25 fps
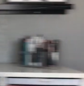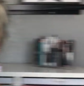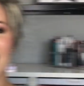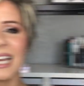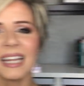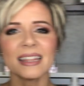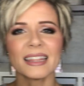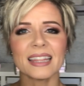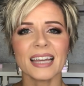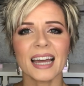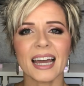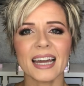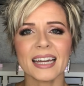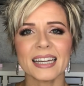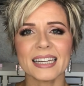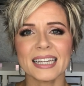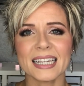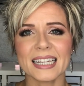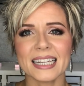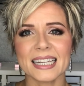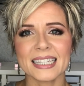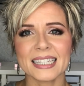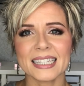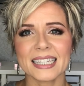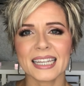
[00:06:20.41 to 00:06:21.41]
And that
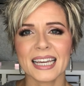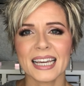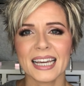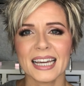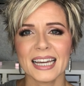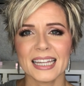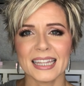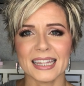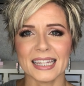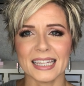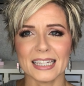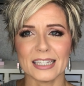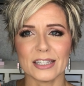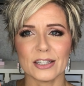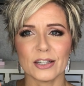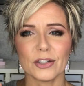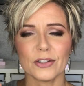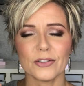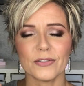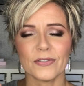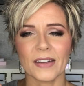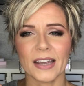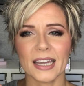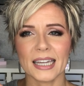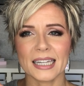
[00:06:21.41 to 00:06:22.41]
is the
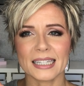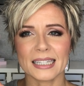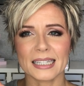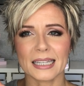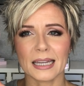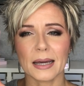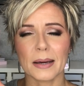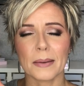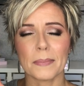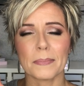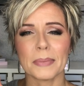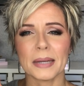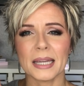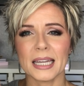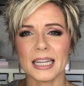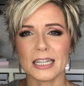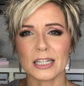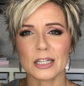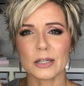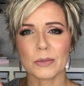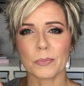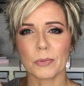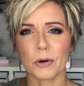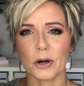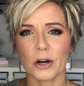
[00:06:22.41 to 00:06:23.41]
Too Faced
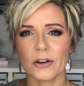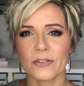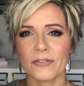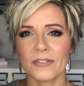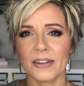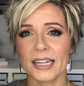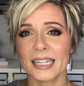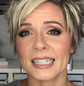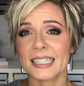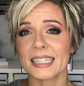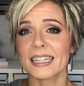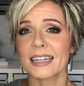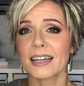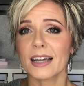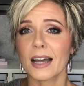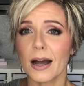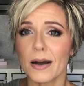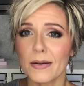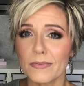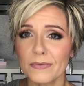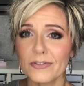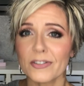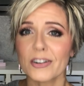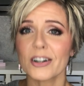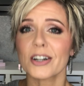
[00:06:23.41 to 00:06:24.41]
Peach Perfect
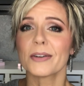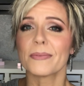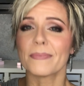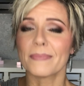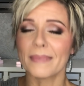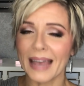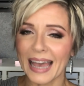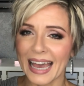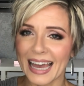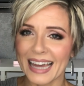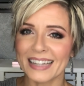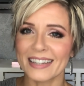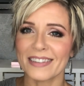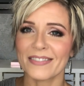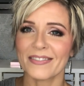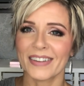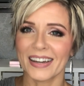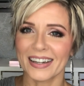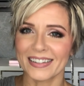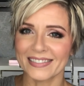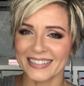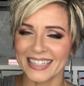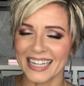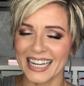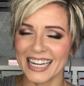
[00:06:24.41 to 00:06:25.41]
Comfort Matte
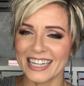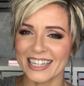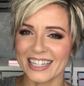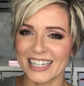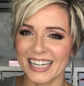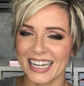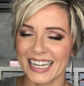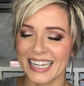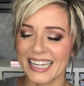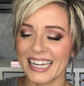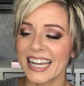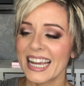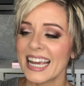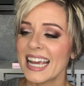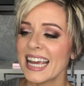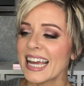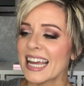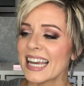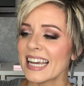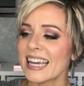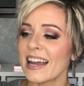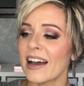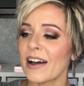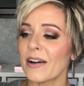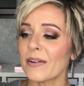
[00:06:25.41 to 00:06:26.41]
Foundation.
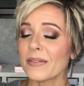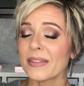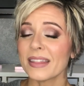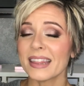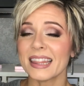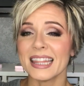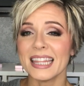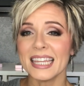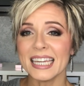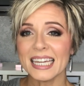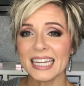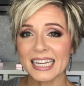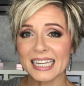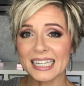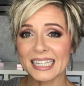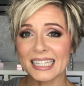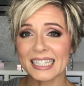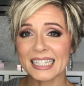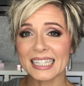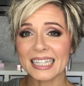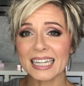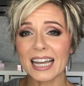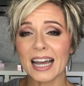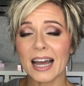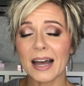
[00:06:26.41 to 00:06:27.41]
Now
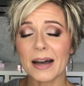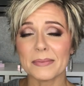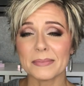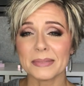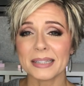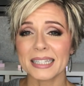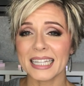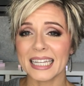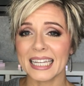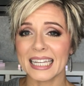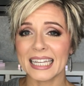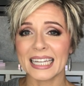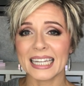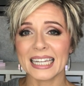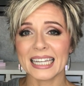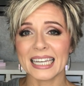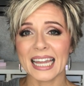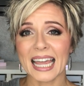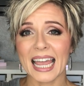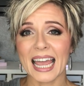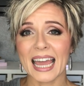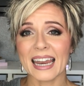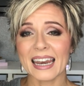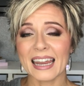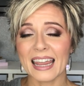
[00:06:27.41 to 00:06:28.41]
this comes in
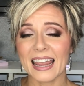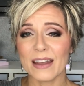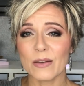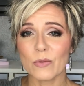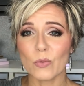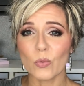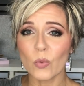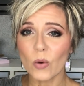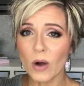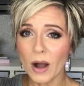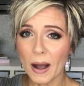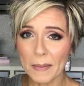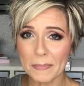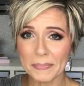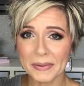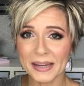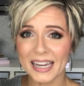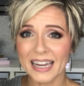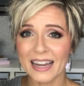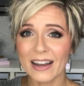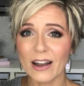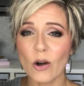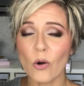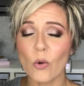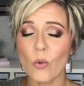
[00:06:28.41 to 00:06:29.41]
at a
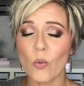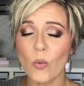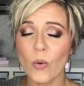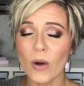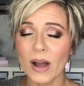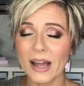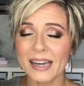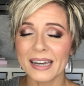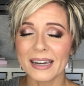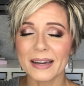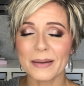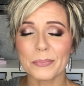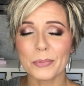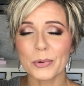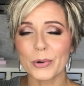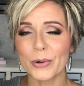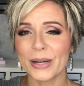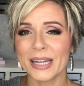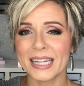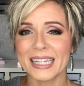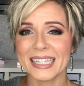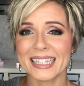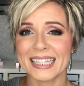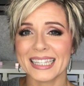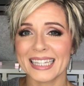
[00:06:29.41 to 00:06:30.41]
whopping
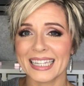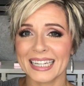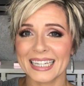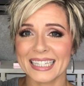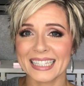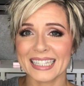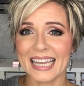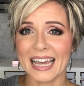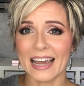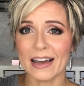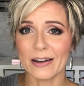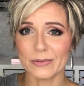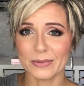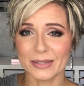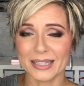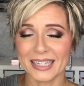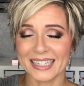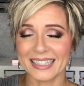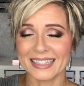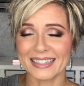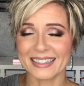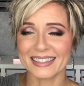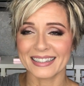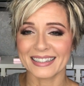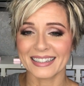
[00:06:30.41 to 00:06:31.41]
1.6
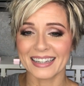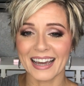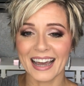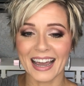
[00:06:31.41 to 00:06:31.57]
ounces.